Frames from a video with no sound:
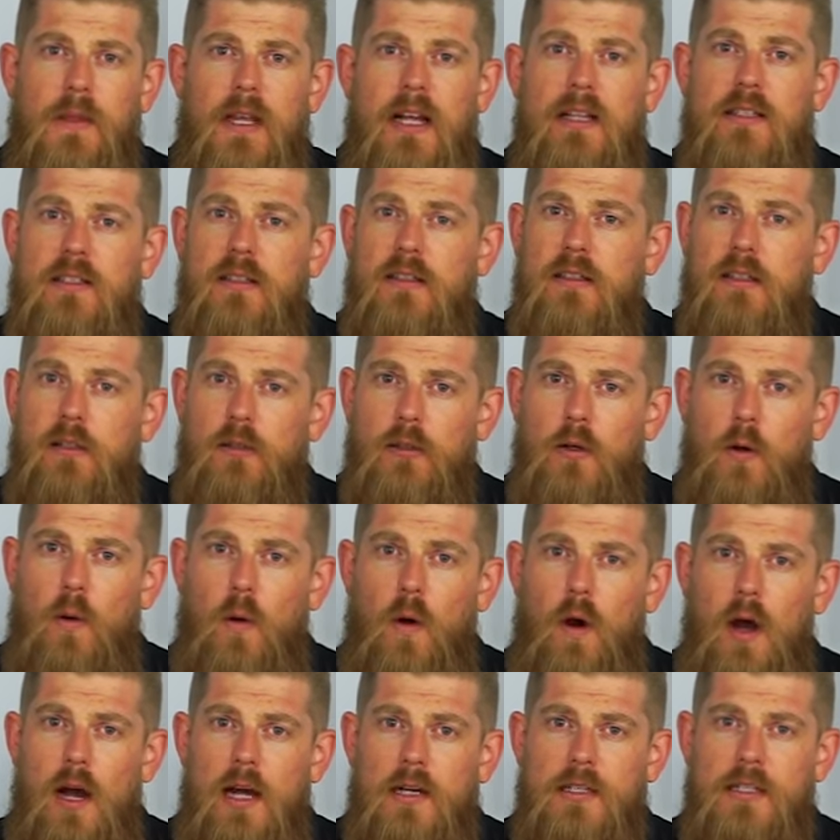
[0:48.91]
It's a little
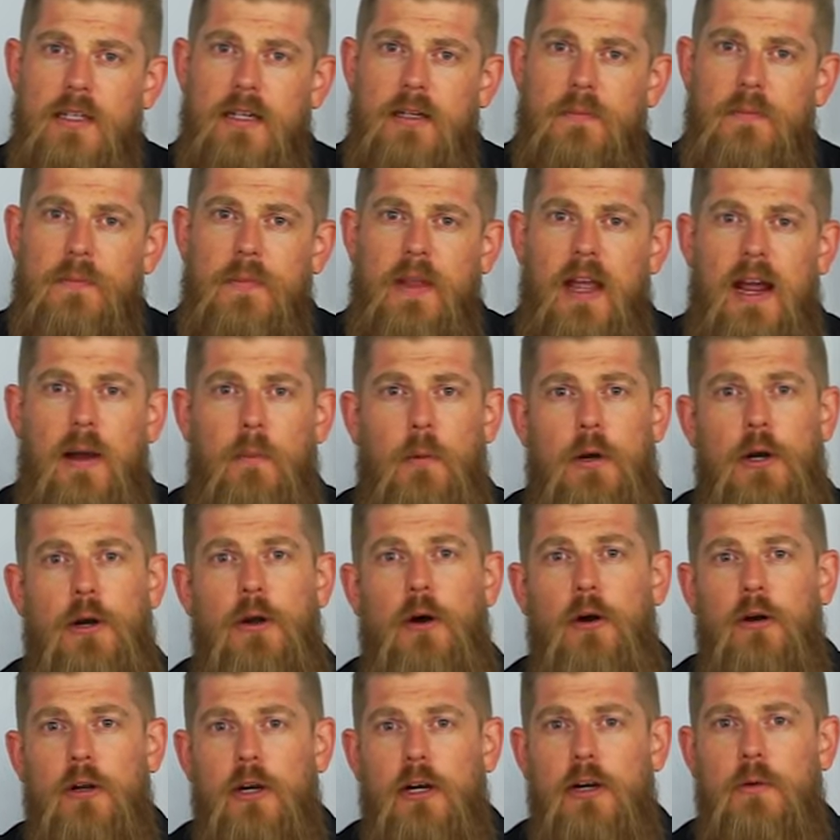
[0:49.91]
quieter and we're
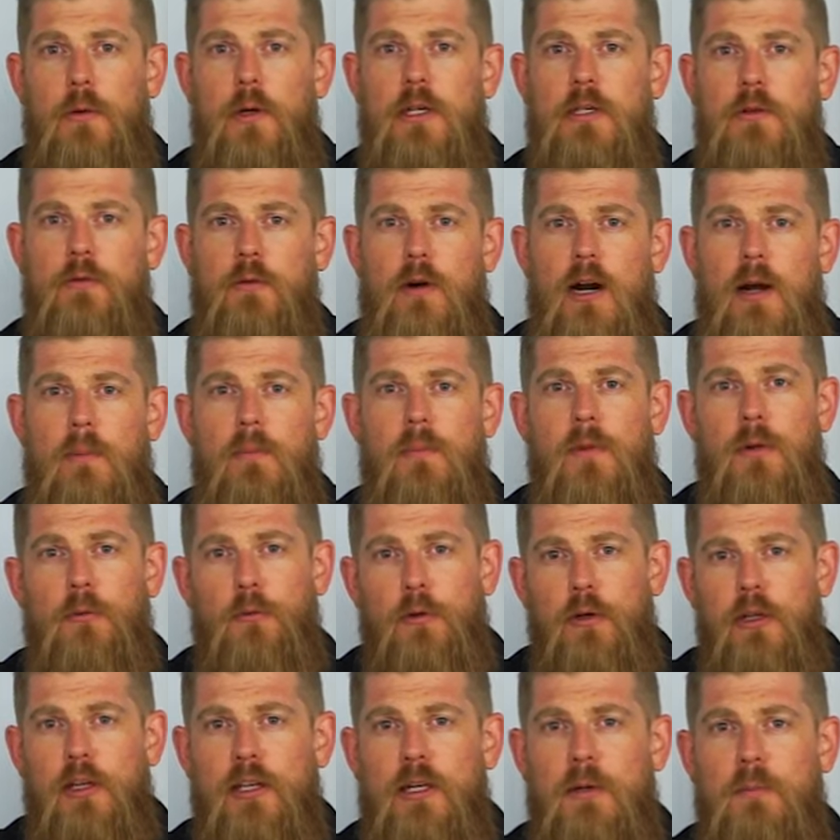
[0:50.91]
not going to interrupt the
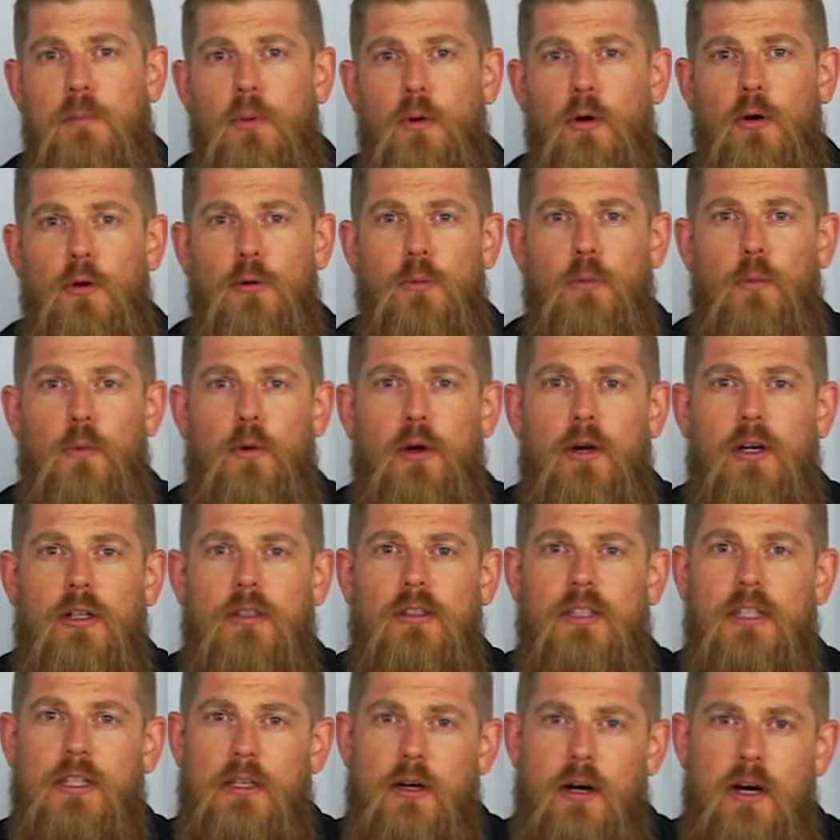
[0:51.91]
really important
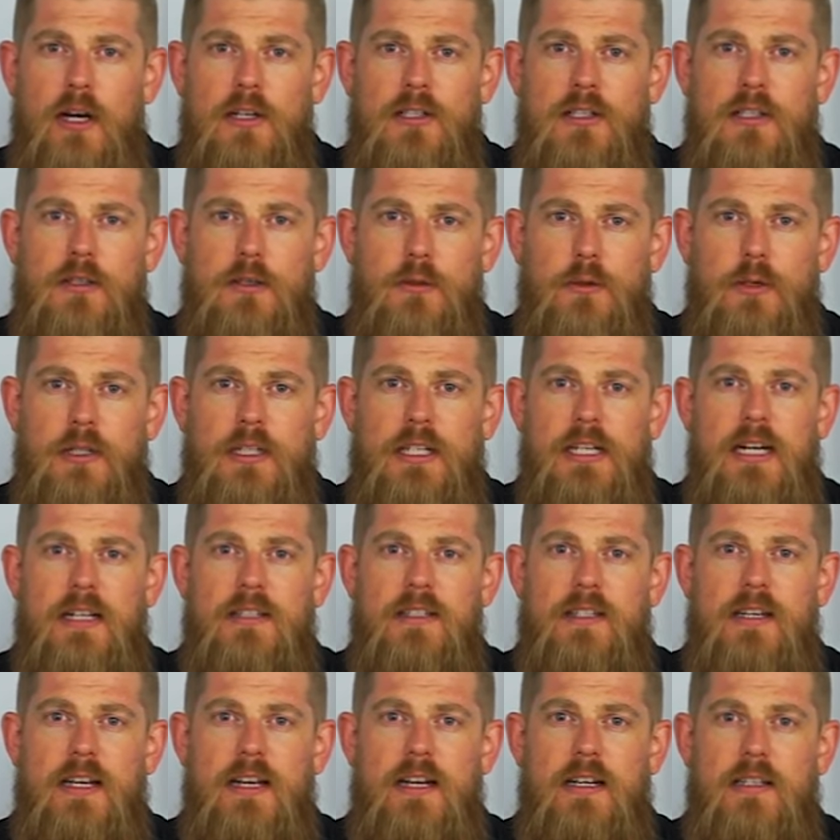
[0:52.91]
work the guys are doing
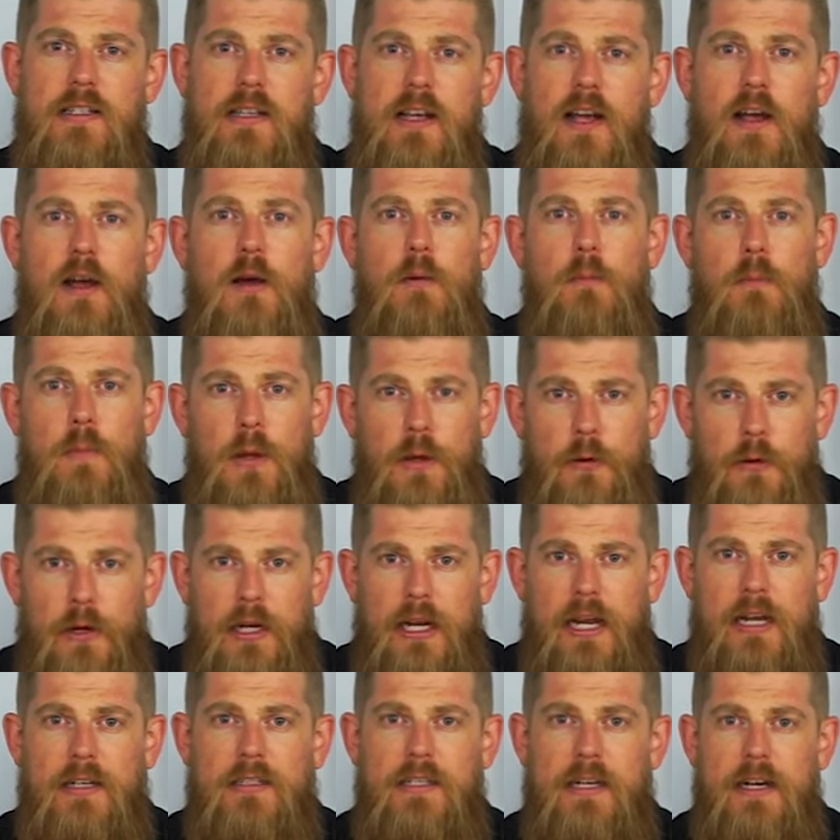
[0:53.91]
downstairs,
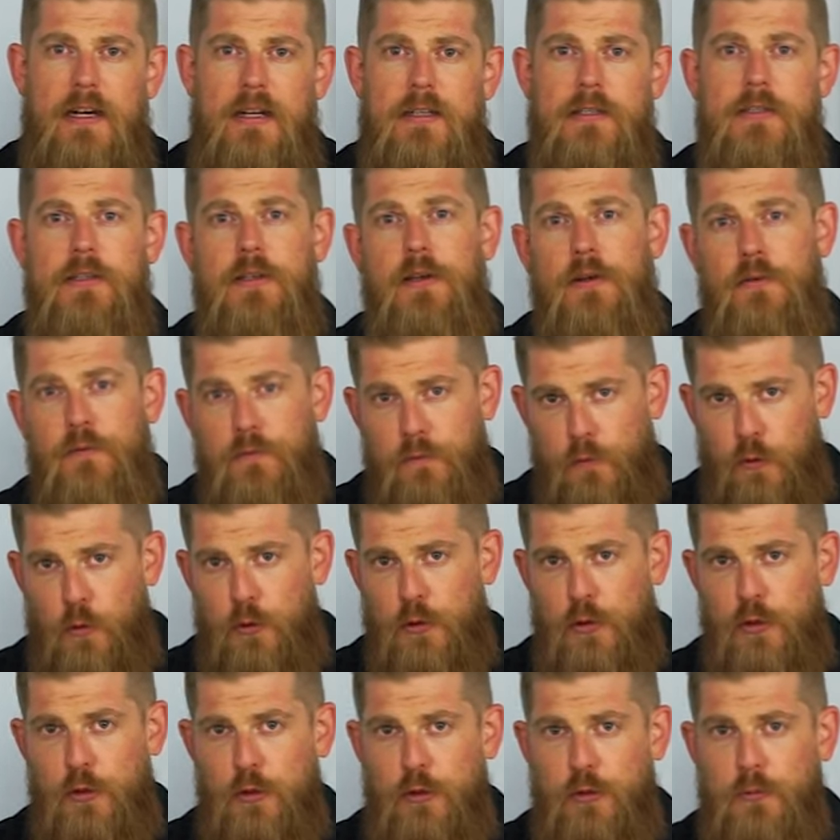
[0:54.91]
building antennas
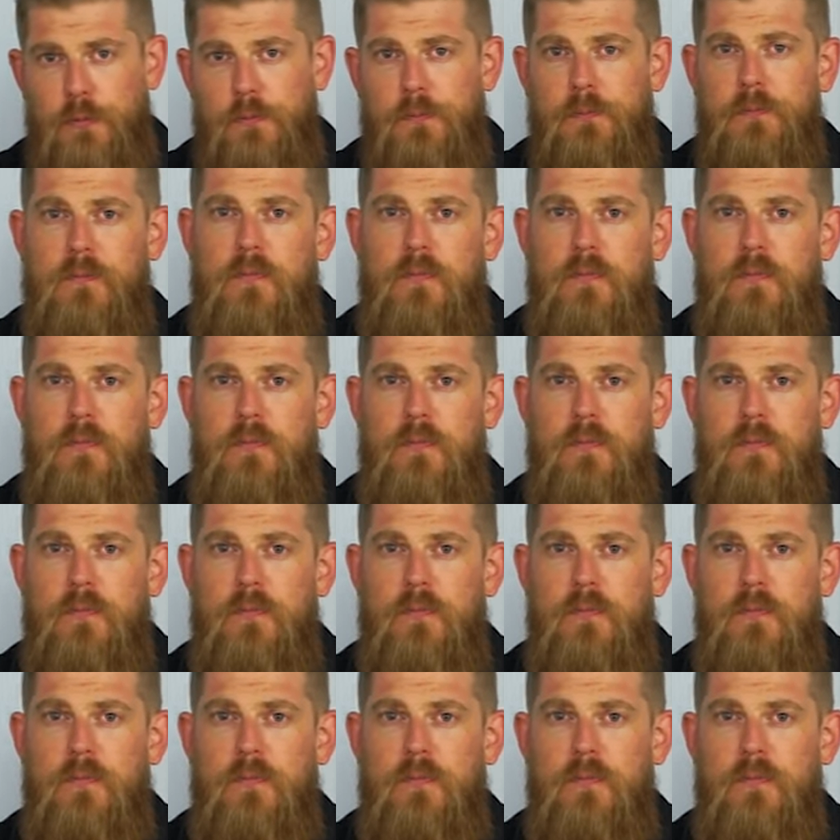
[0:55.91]
for you.